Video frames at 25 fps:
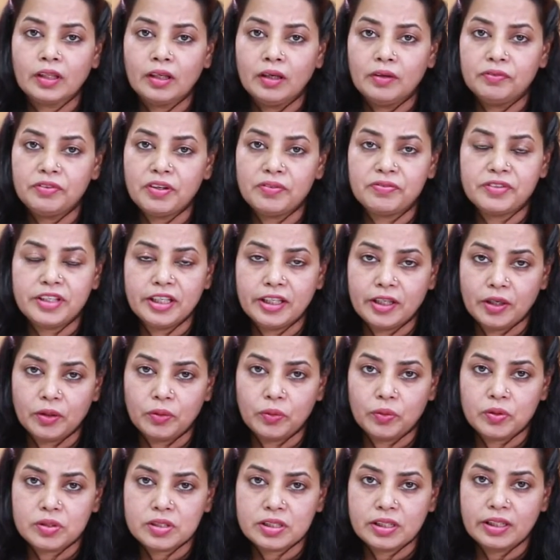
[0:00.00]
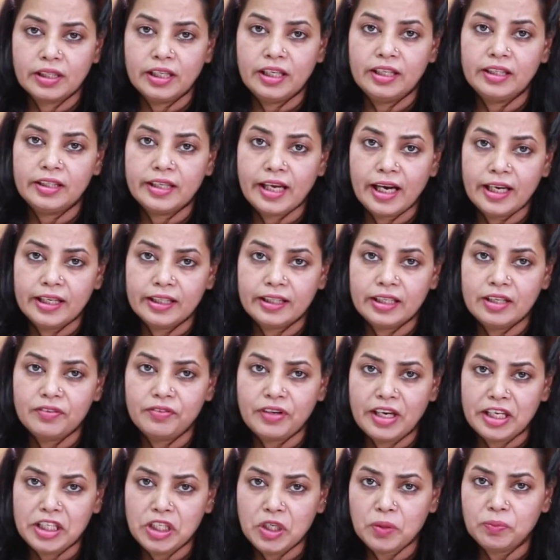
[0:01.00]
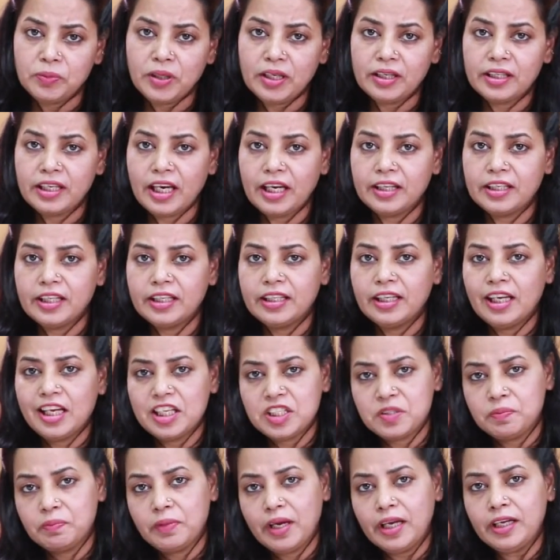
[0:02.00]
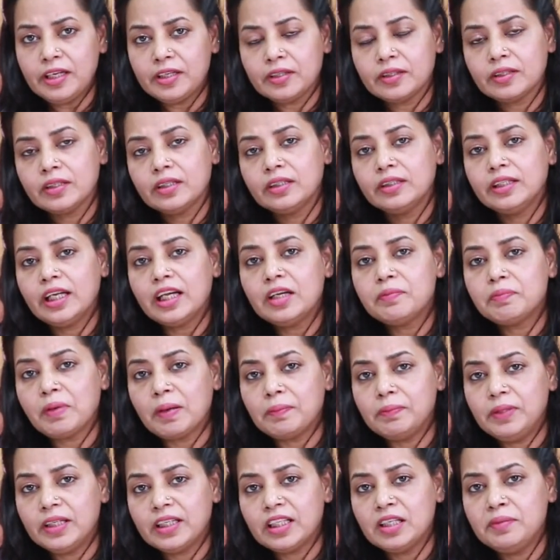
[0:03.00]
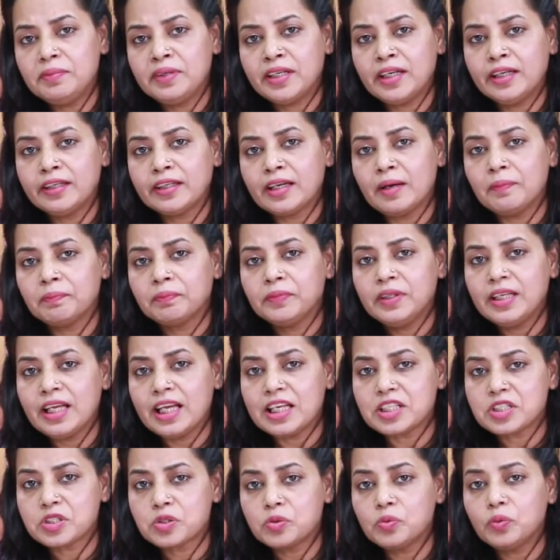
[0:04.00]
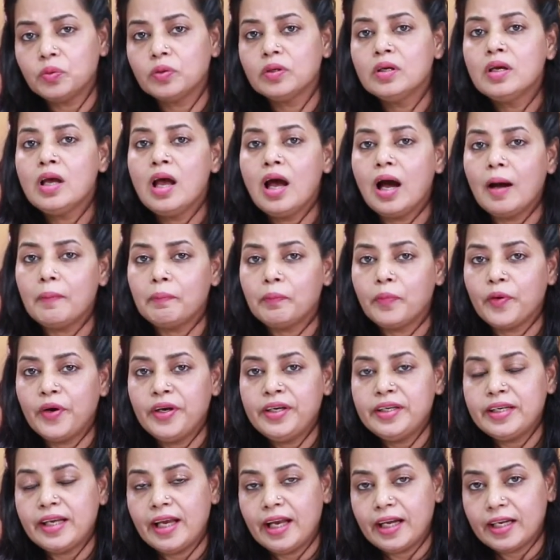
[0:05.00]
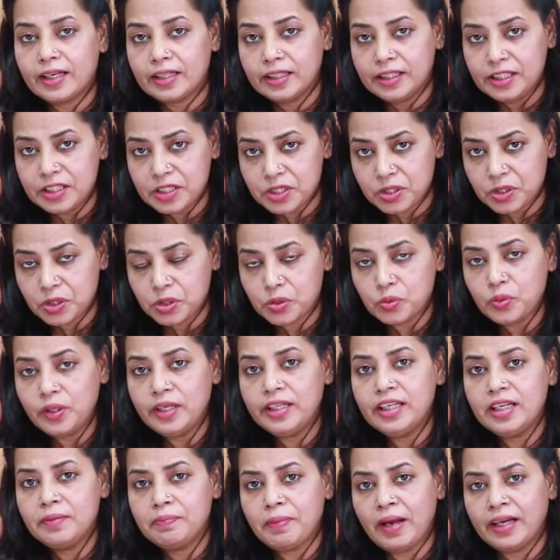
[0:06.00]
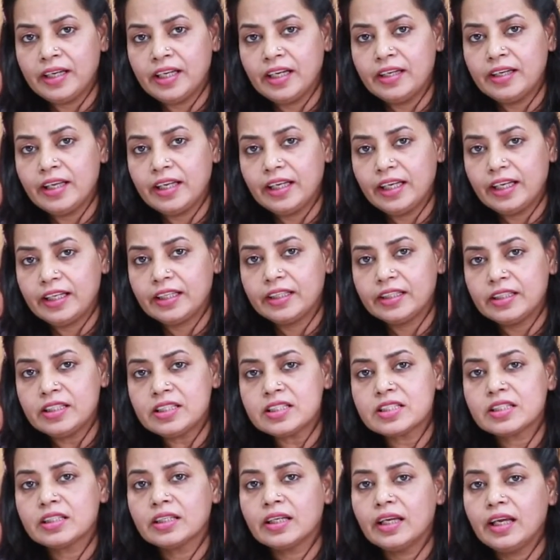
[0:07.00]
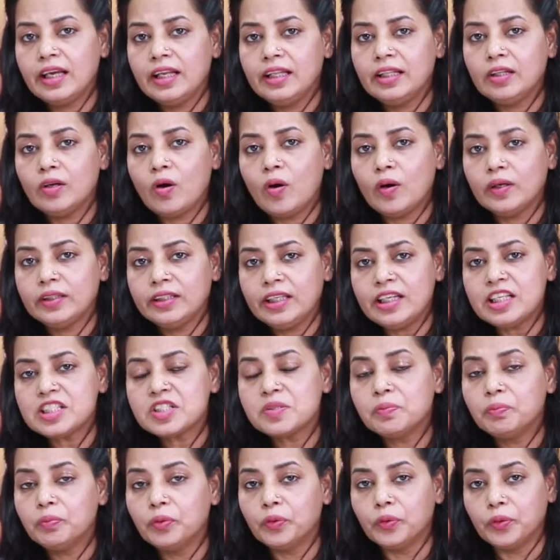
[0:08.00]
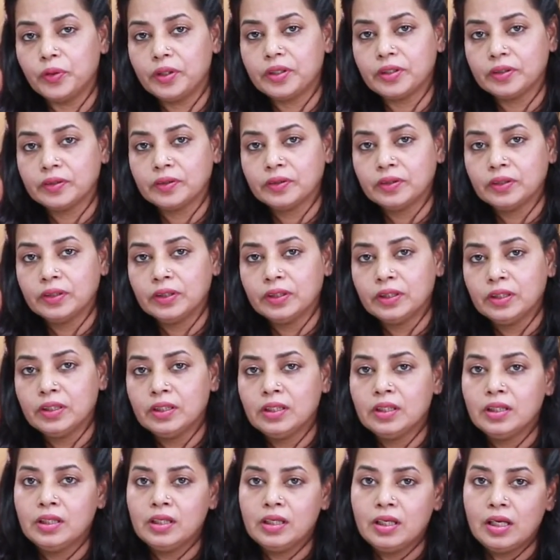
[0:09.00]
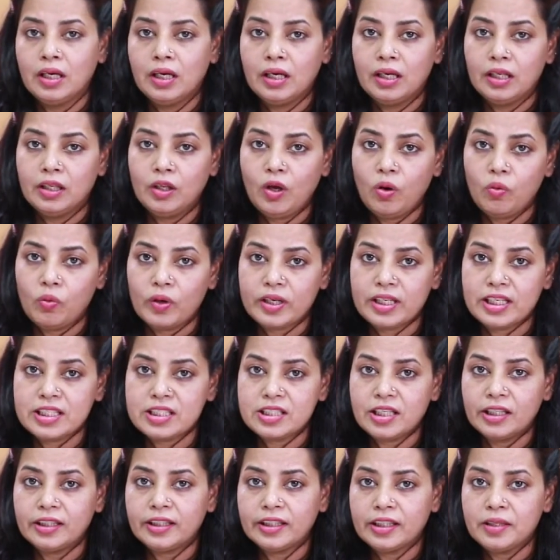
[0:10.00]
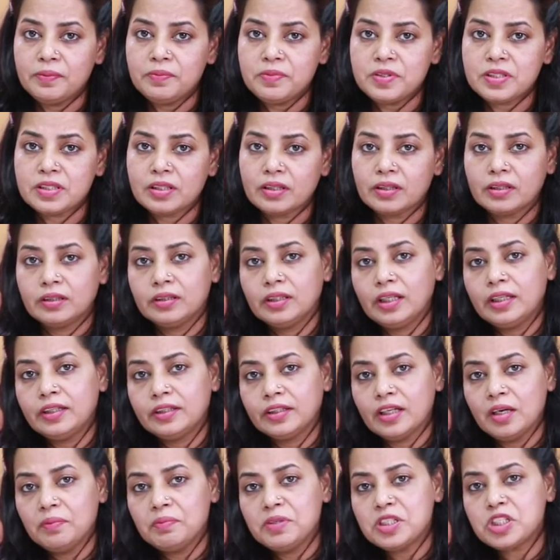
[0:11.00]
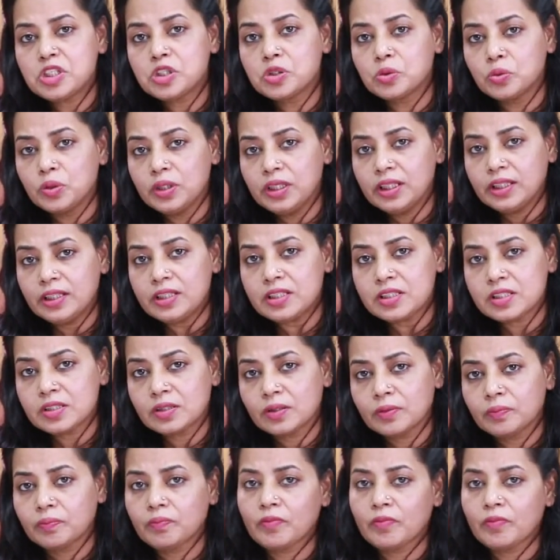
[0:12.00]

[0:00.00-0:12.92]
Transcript: 50 crores. In that, if any of the criteria is met, that public limited company has to appoint at least 2 independent directors on its board. Now, what is the terms? The term is 2 years.